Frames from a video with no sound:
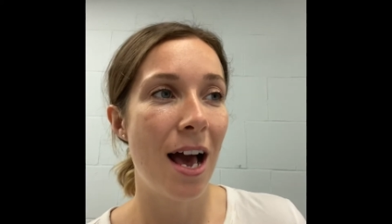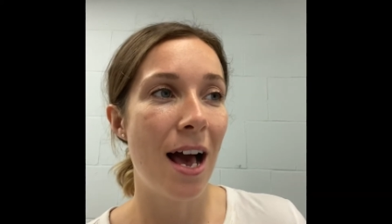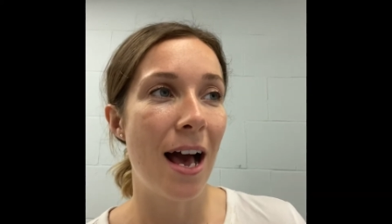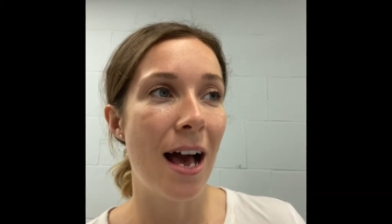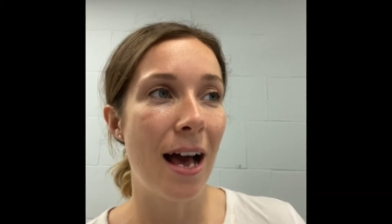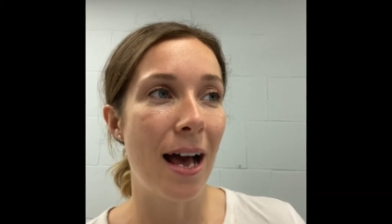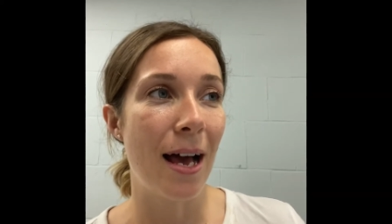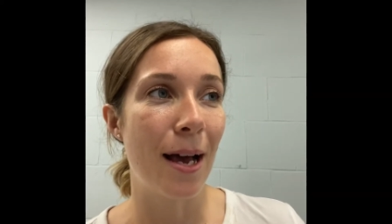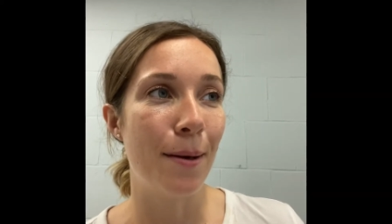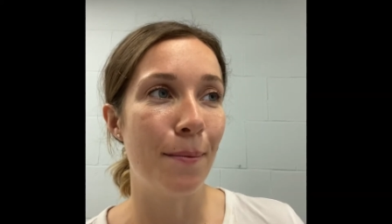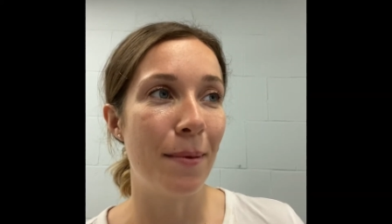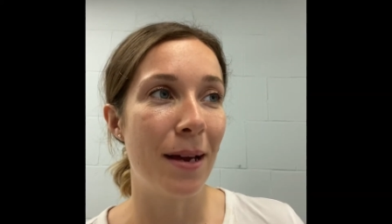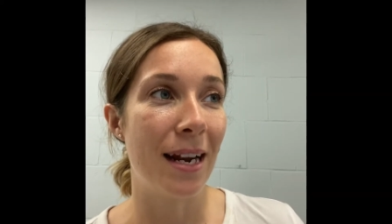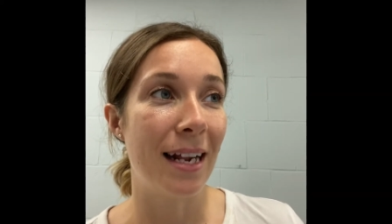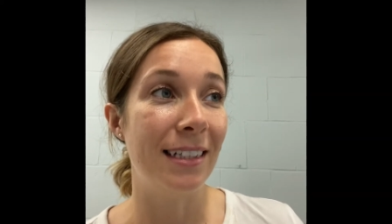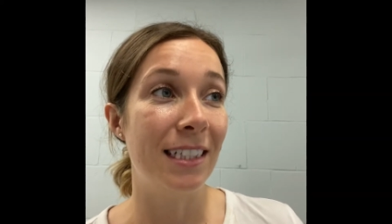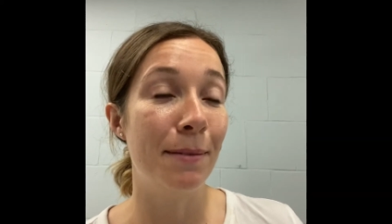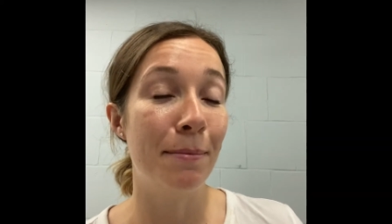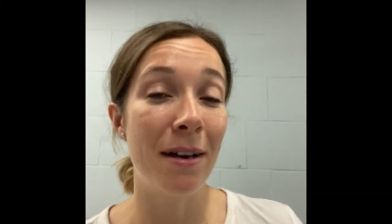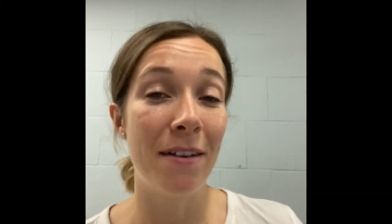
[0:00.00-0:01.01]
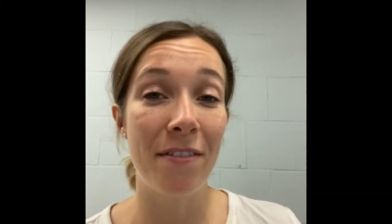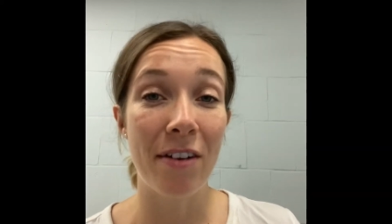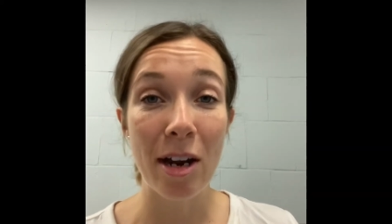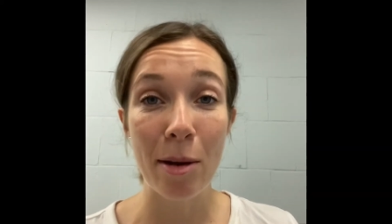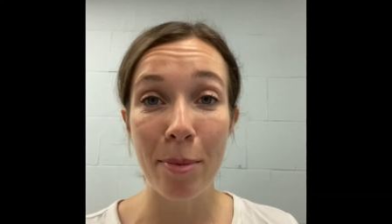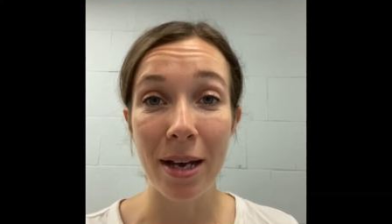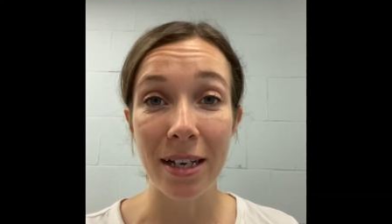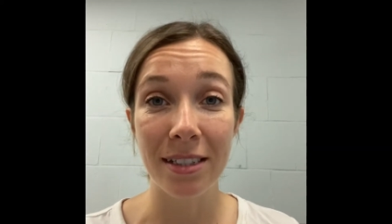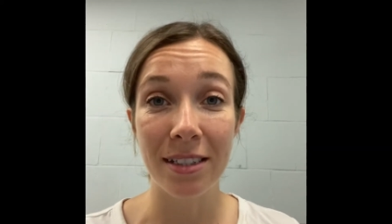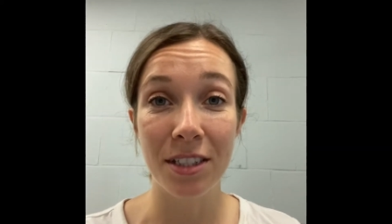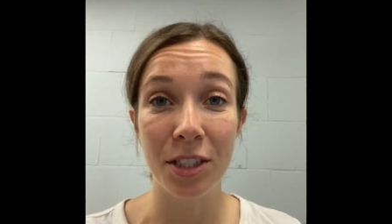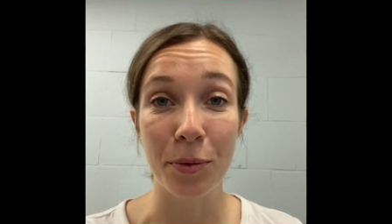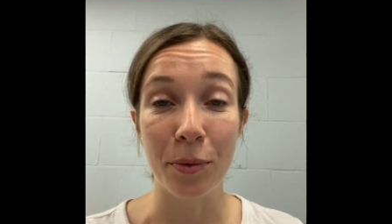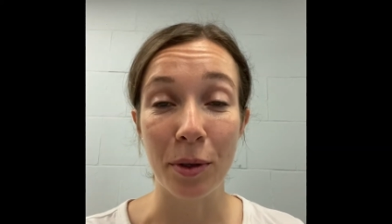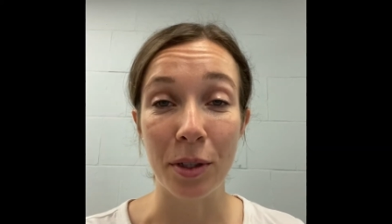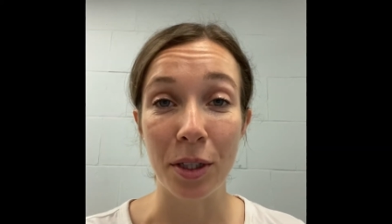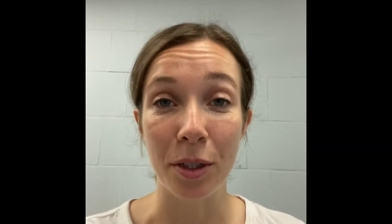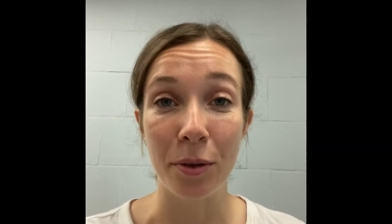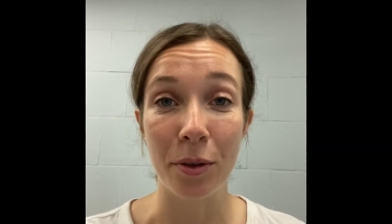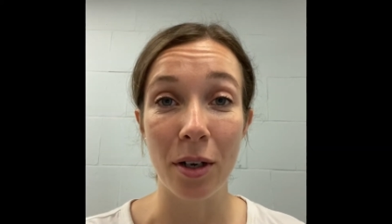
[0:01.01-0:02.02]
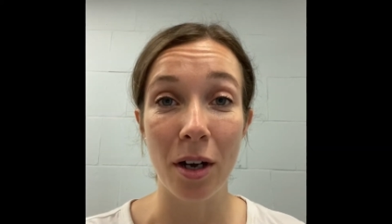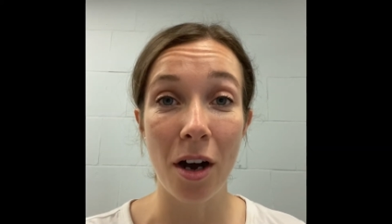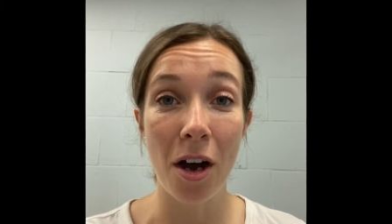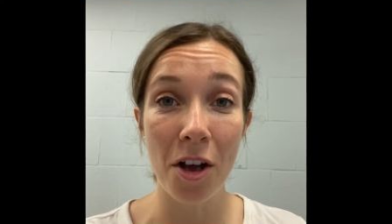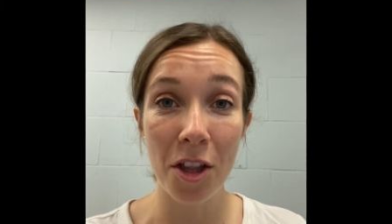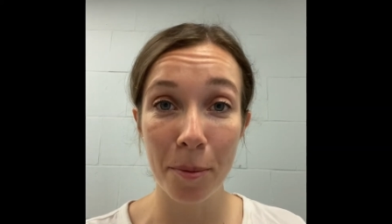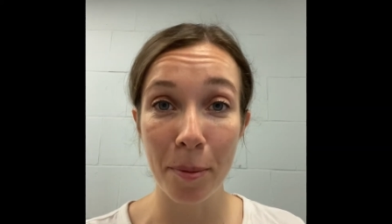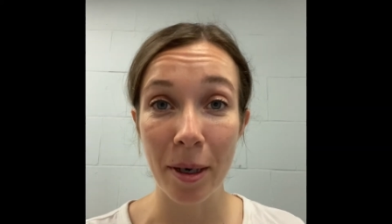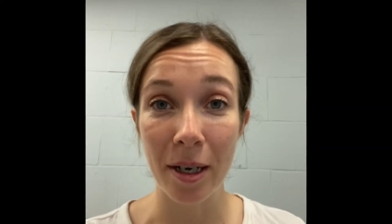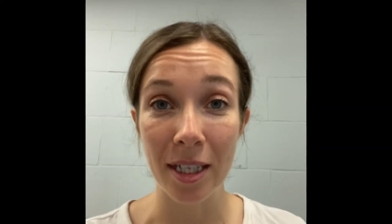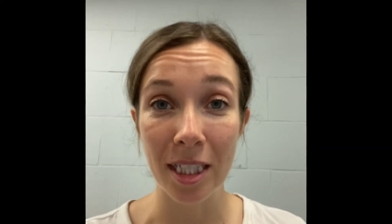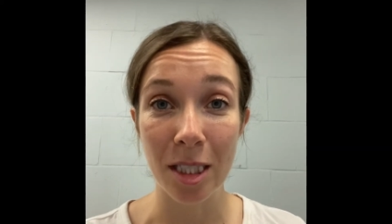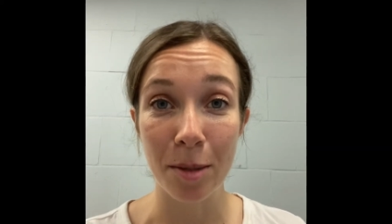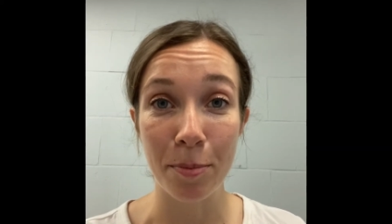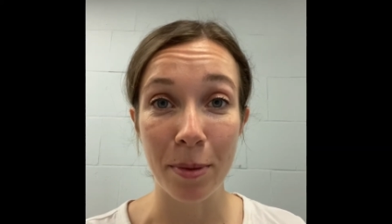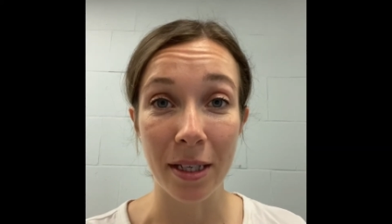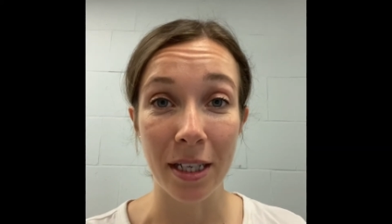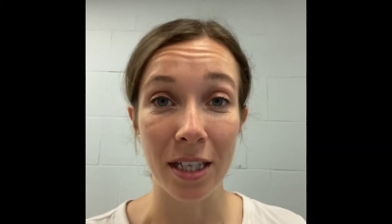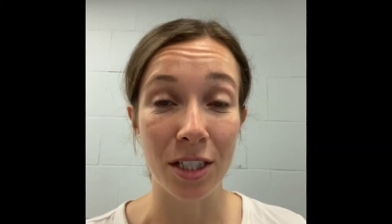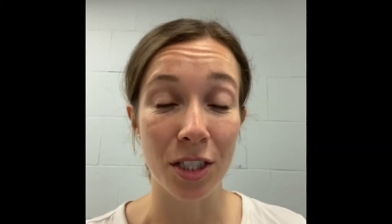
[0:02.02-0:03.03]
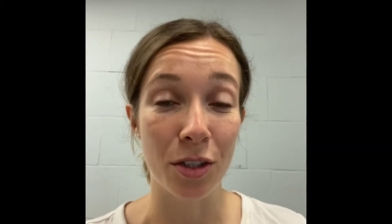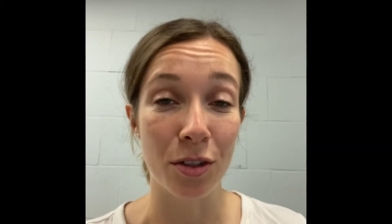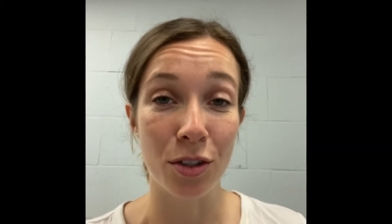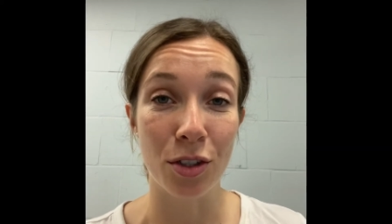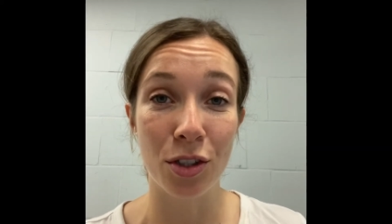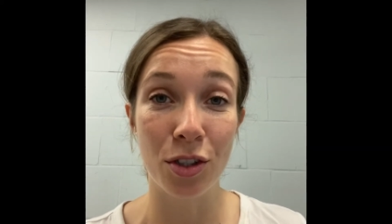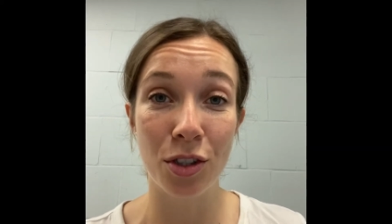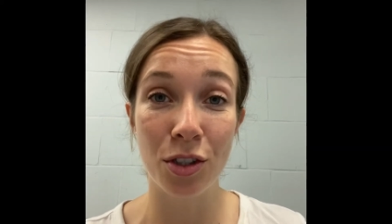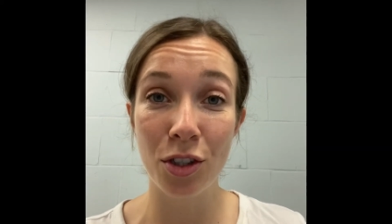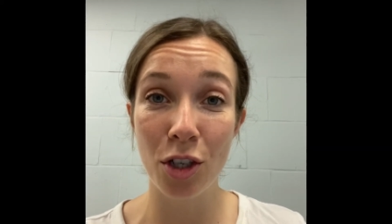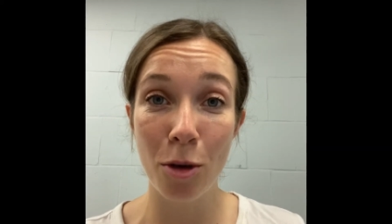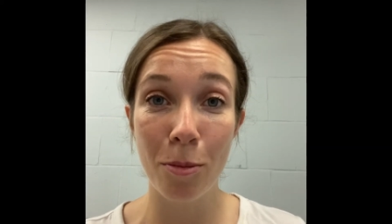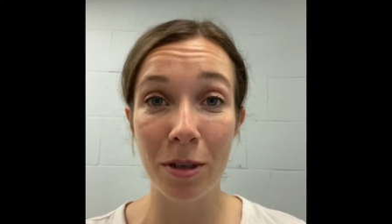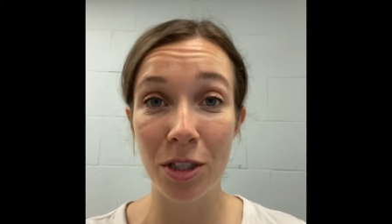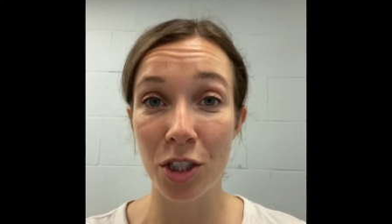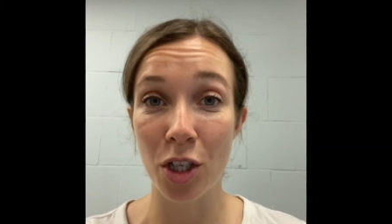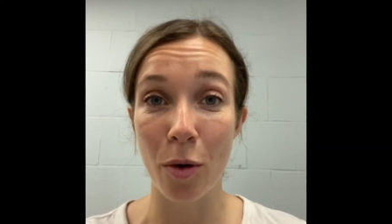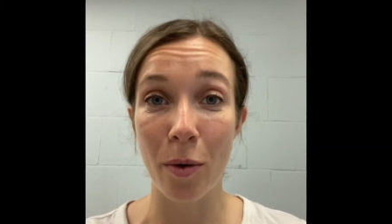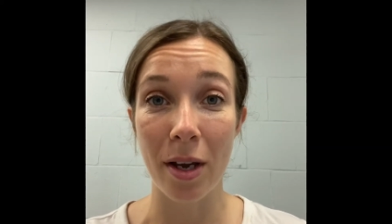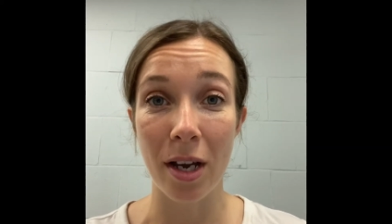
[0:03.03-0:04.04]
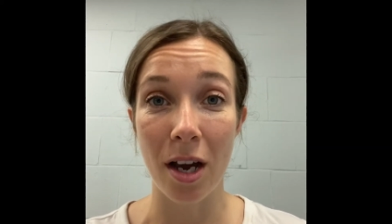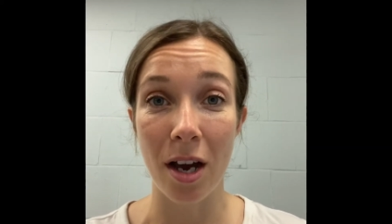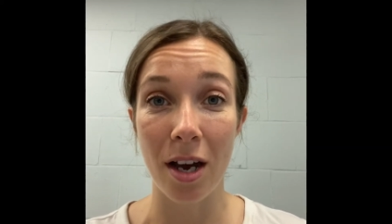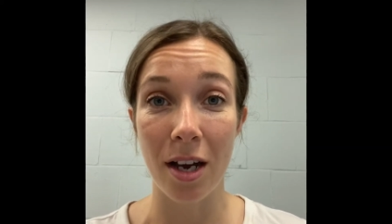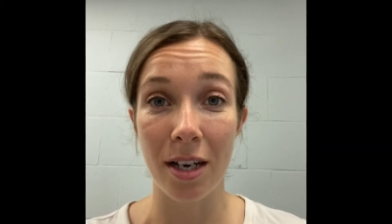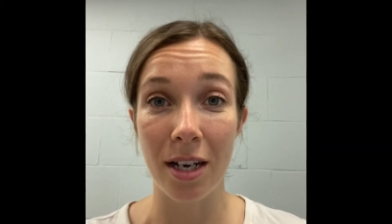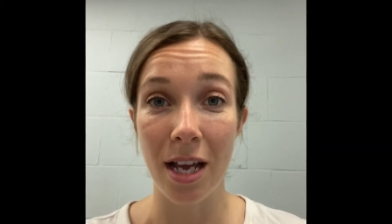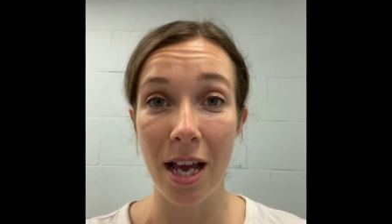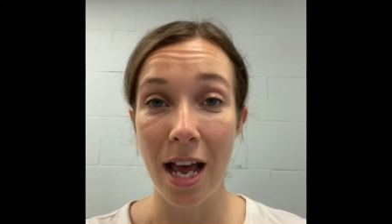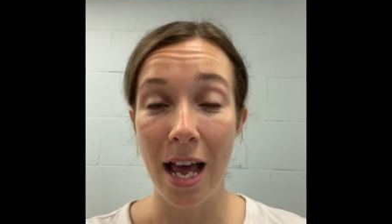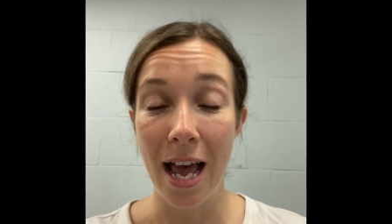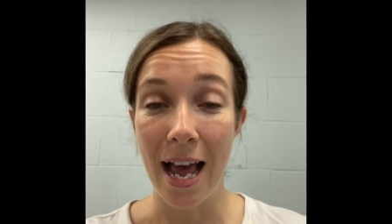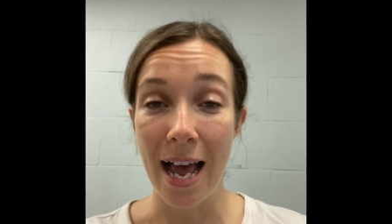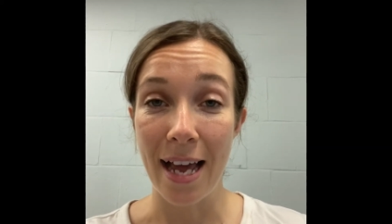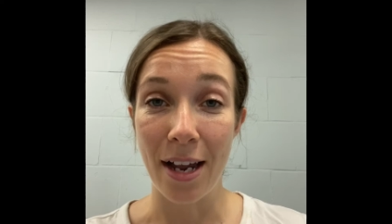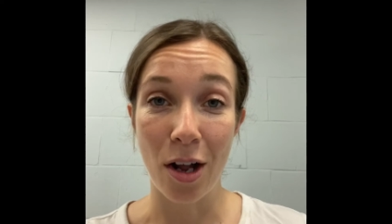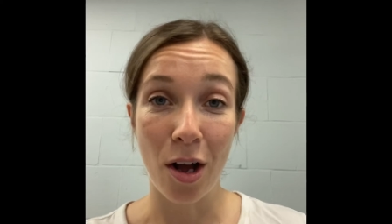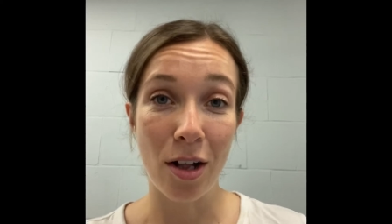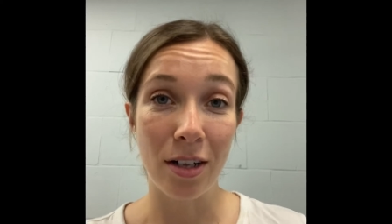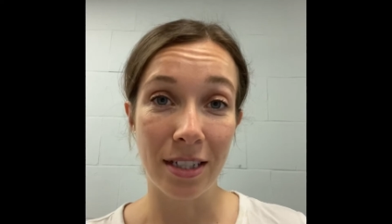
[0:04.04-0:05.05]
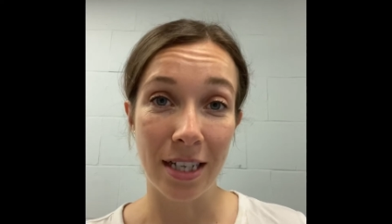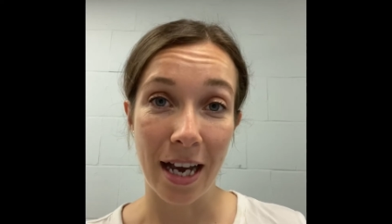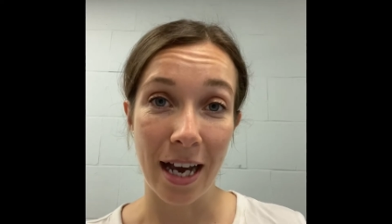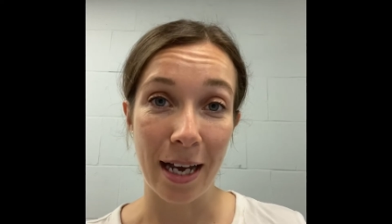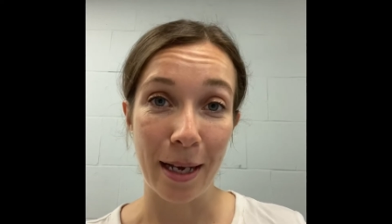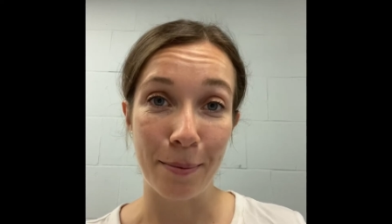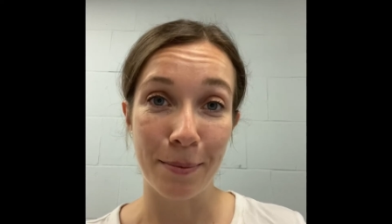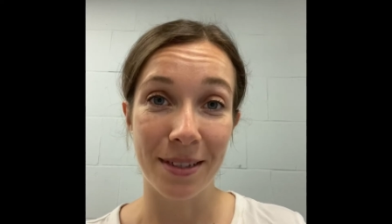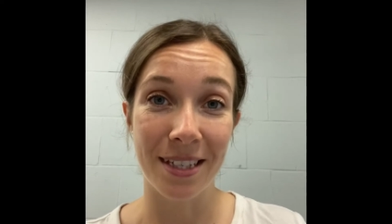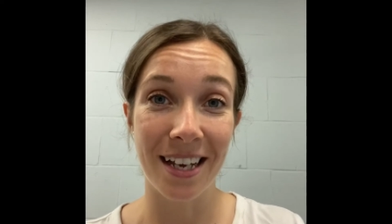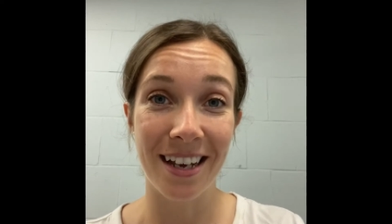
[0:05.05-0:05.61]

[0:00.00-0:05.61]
Um, and I did my very best to include all the parts because there's so much going on at all times.